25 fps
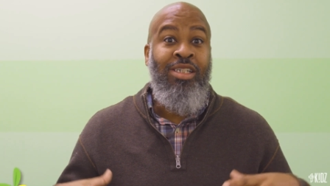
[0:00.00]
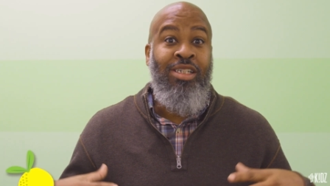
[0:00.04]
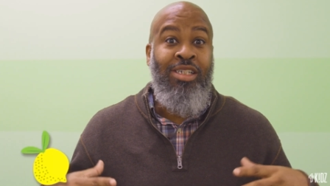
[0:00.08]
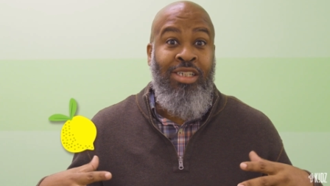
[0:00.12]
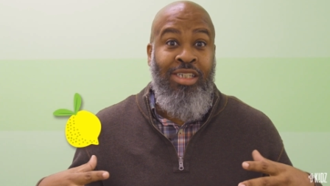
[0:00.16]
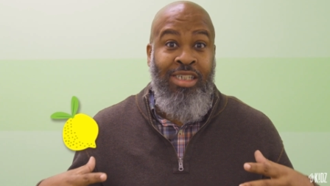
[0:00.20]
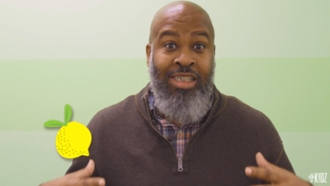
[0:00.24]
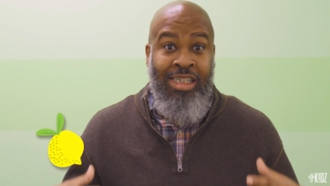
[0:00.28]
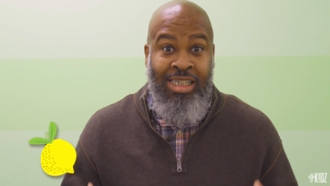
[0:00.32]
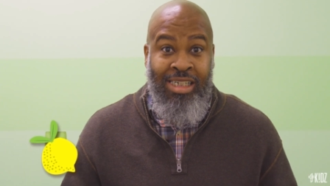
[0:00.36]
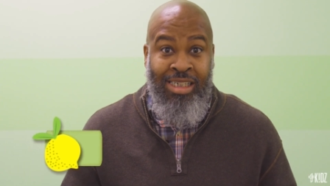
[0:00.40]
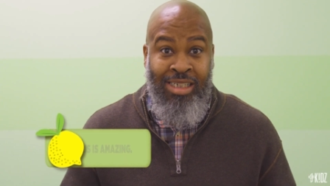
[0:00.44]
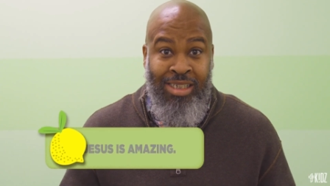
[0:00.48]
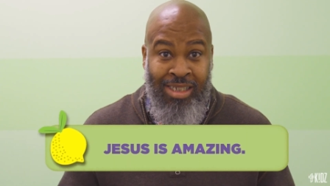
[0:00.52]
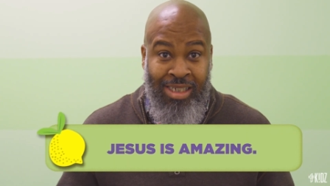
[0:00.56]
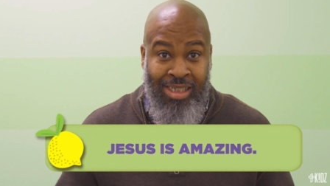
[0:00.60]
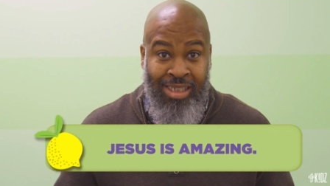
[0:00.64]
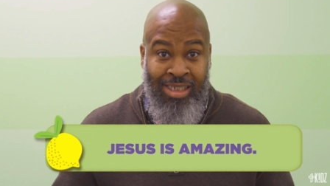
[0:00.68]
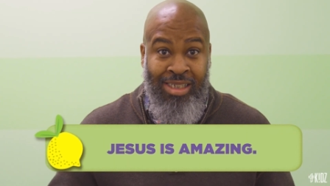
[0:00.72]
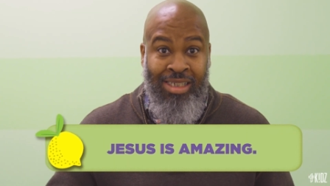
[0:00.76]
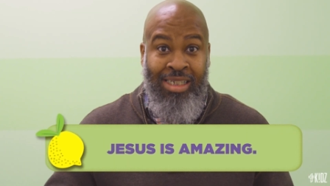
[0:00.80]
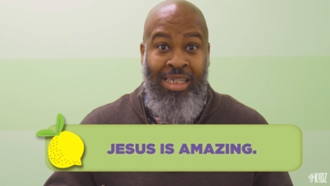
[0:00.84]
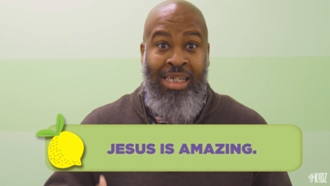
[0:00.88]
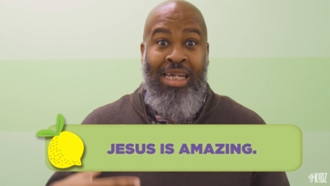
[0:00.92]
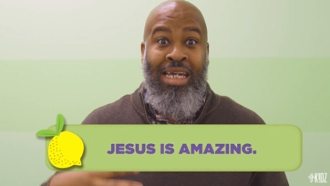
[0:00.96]

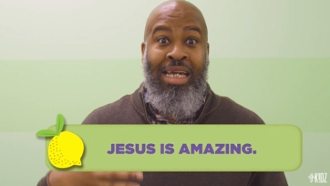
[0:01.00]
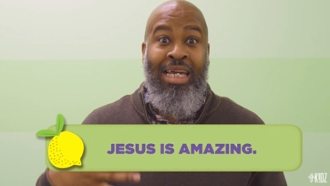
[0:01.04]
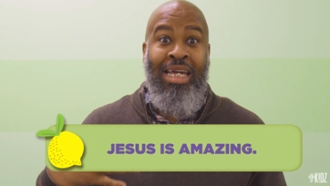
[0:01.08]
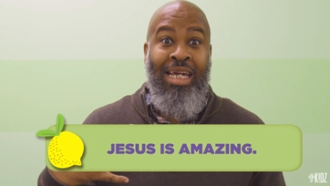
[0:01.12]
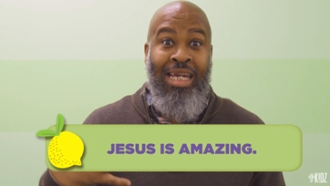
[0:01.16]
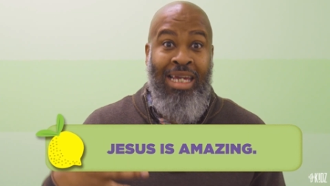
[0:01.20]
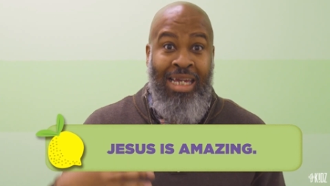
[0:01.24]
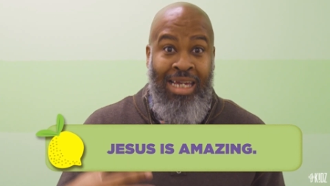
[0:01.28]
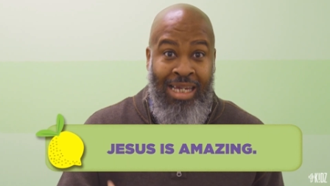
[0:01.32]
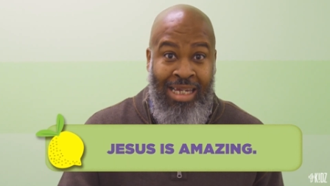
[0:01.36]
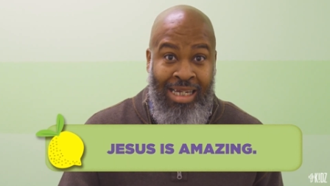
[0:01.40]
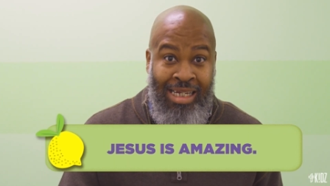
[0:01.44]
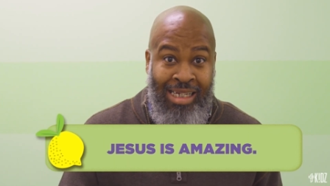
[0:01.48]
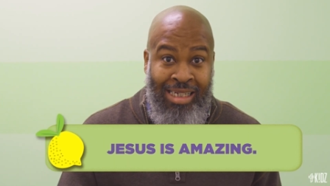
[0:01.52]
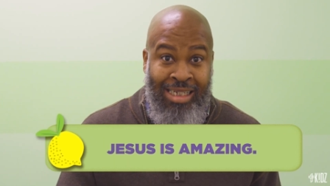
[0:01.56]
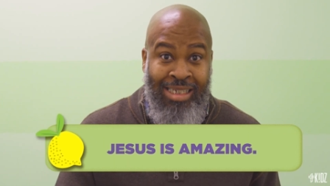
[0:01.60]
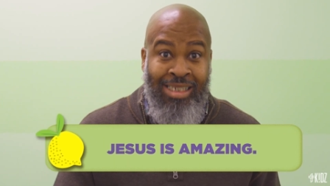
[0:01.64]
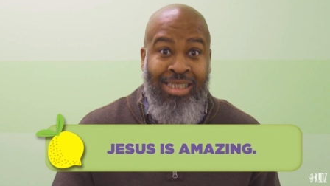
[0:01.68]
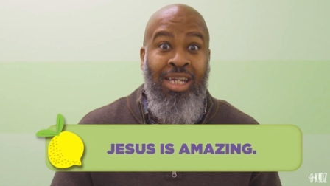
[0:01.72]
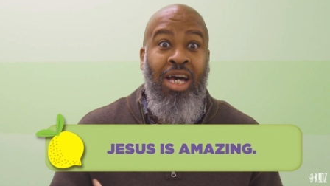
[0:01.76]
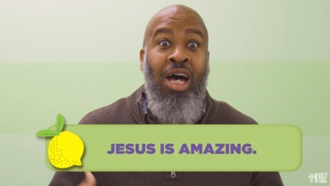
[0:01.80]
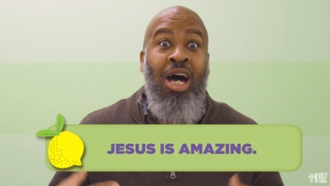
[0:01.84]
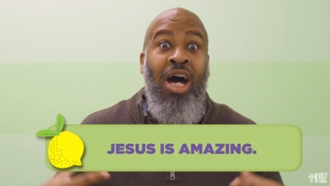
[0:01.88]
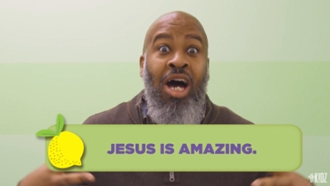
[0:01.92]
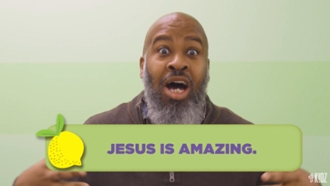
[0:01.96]
Jesus
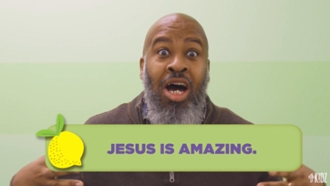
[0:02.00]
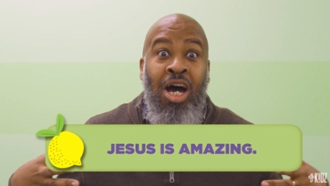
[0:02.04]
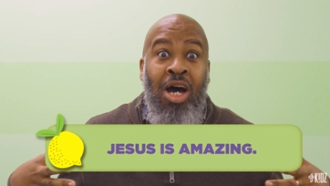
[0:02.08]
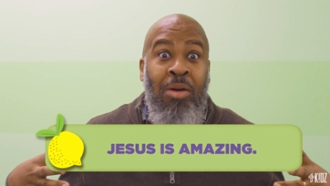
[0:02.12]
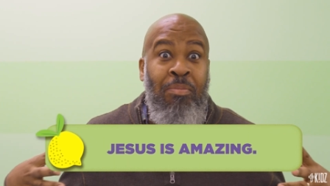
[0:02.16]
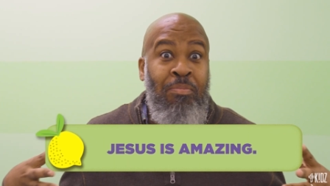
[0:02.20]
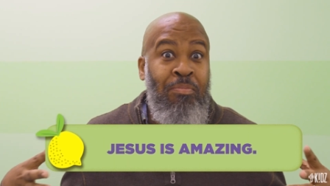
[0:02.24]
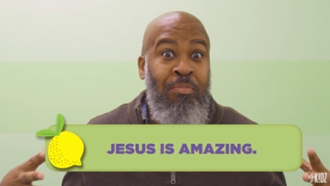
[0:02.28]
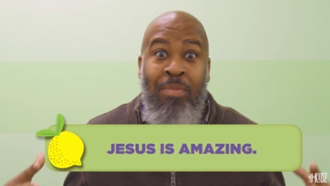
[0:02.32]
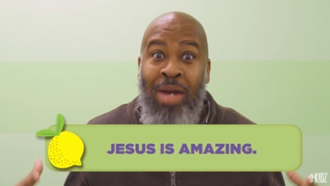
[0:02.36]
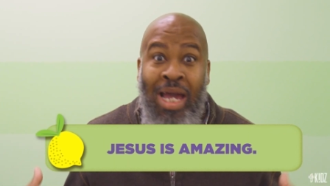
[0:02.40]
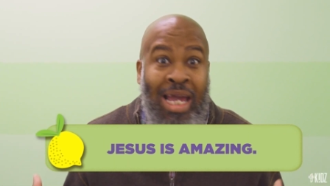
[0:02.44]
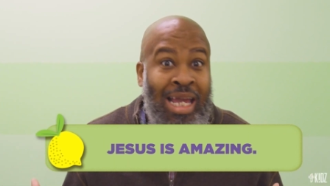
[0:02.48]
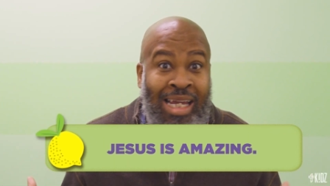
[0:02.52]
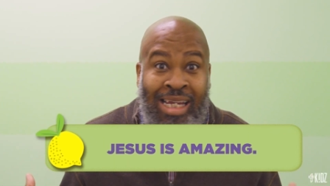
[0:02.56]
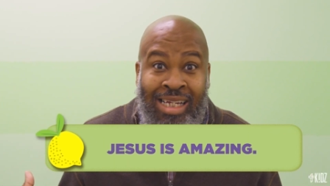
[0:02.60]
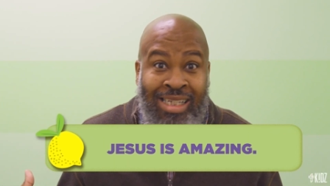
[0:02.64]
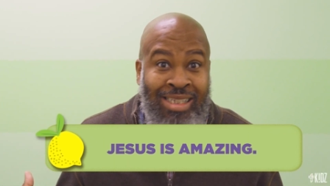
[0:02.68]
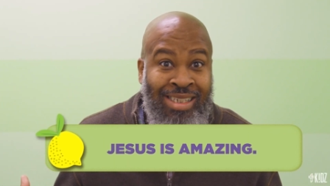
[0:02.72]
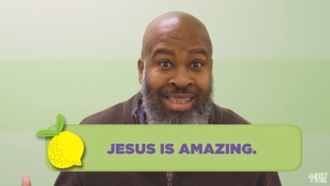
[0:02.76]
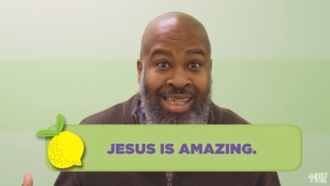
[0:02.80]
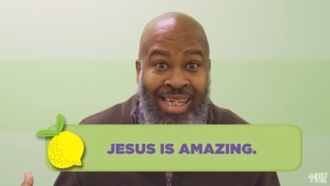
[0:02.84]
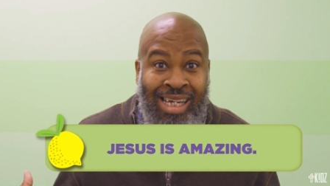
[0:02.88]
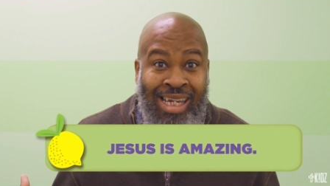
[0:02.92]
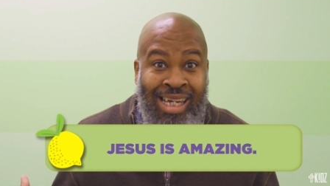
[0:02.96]
is
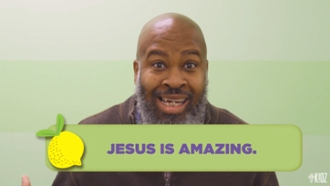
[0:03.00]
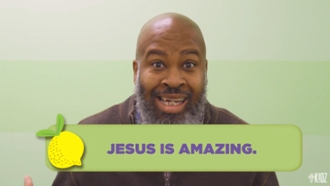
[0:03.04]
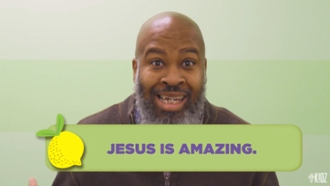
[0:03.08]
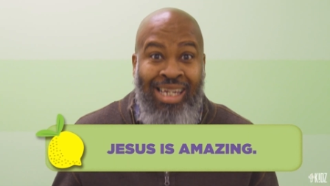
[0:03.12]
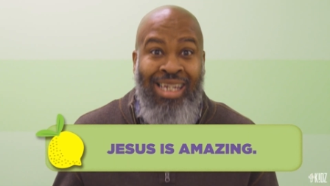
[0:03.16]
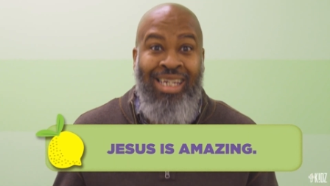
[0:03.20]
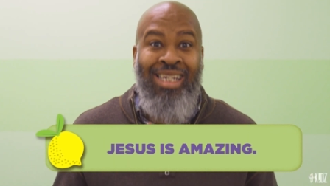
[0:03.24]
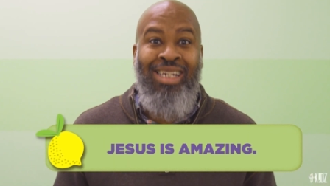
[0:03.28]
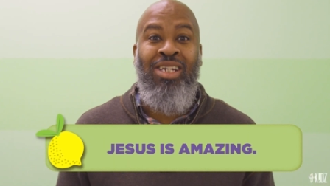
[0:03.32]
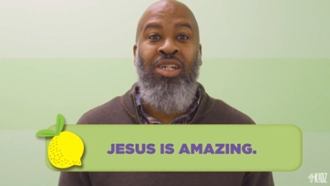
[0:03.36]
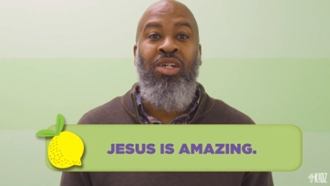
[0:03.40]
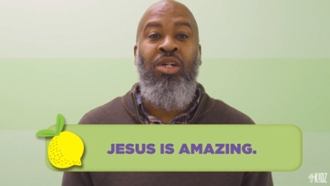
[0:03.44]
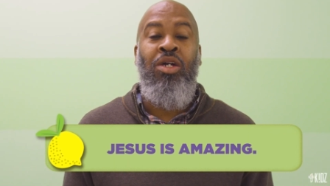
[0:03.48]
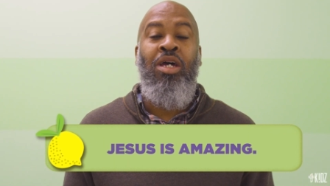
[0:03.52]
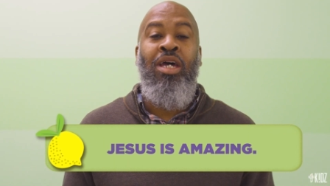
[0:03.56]
amazing.